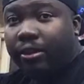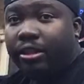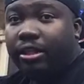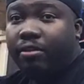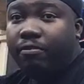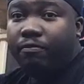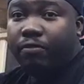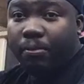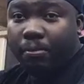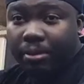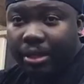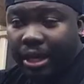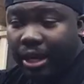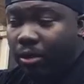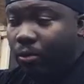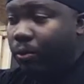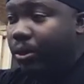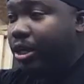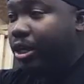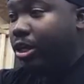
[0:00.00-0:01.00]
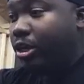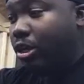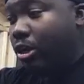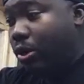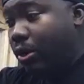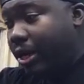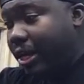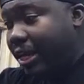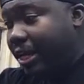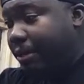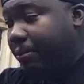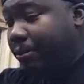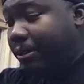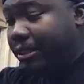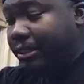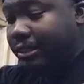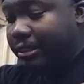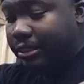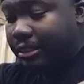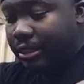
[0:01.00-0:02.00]
Then from there we can go ahead,
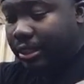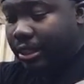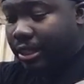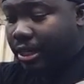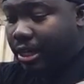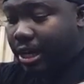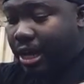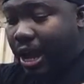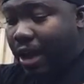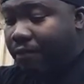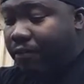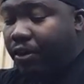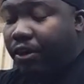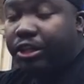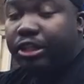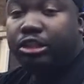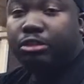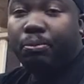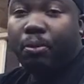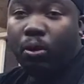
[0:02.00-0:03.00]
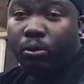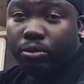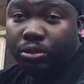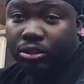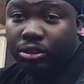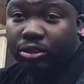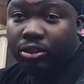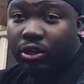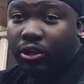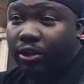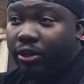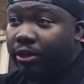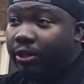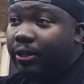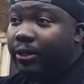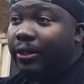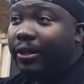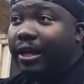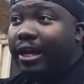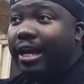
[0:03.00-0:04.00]
because I've already smoked the
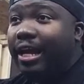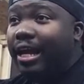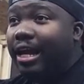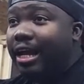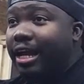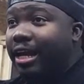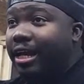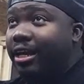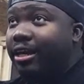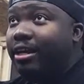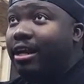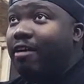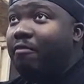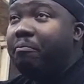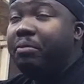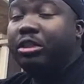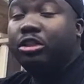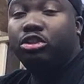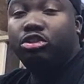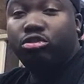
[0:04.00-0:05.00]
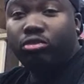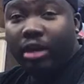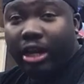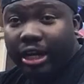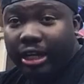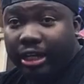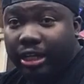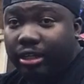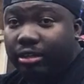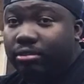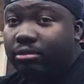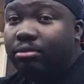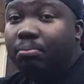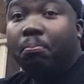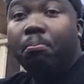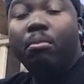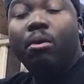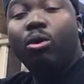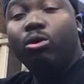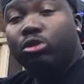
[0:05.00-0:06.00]
starter and I've been stranded
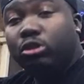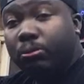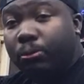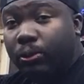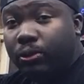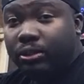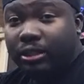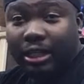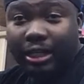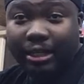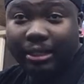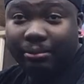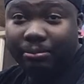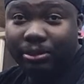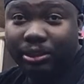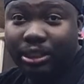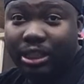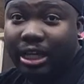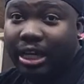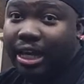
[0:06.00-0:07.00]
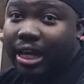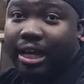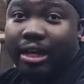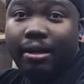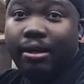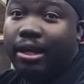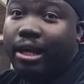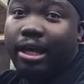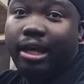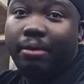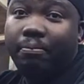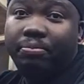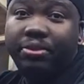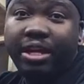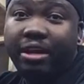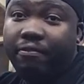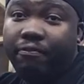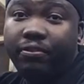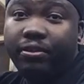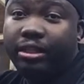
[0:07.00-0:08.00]
multiple times, and I'm
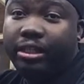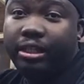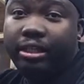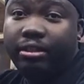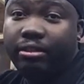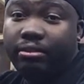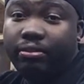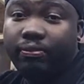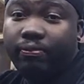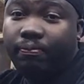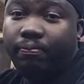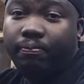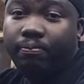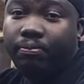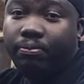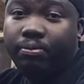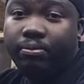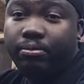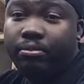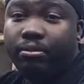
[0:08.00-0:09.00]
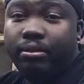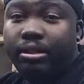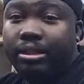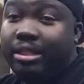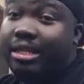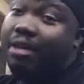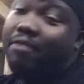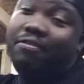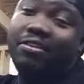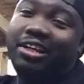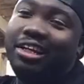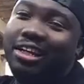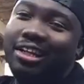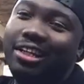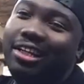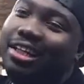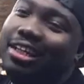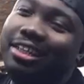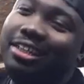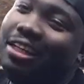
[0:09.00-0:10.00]
definitely not
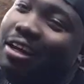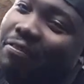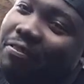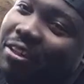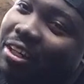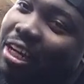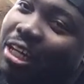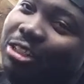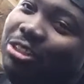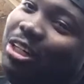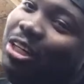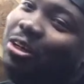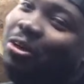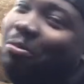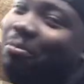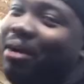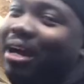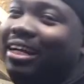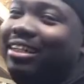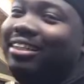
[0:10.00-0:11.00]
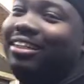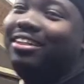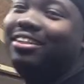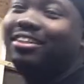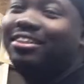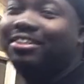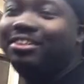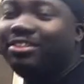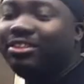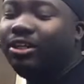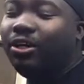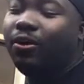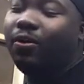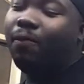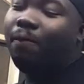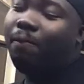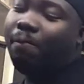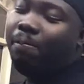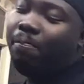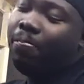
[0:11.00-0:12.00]
trying to go back there.
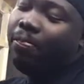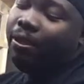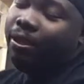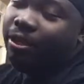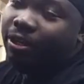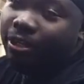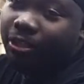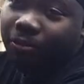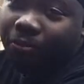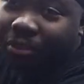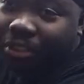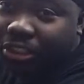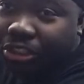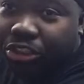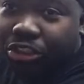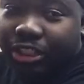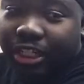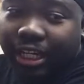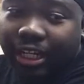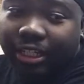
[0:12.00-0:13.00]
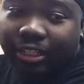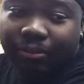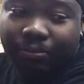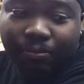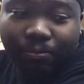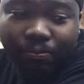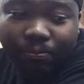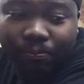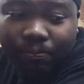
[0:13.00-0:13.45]
So we just chilling,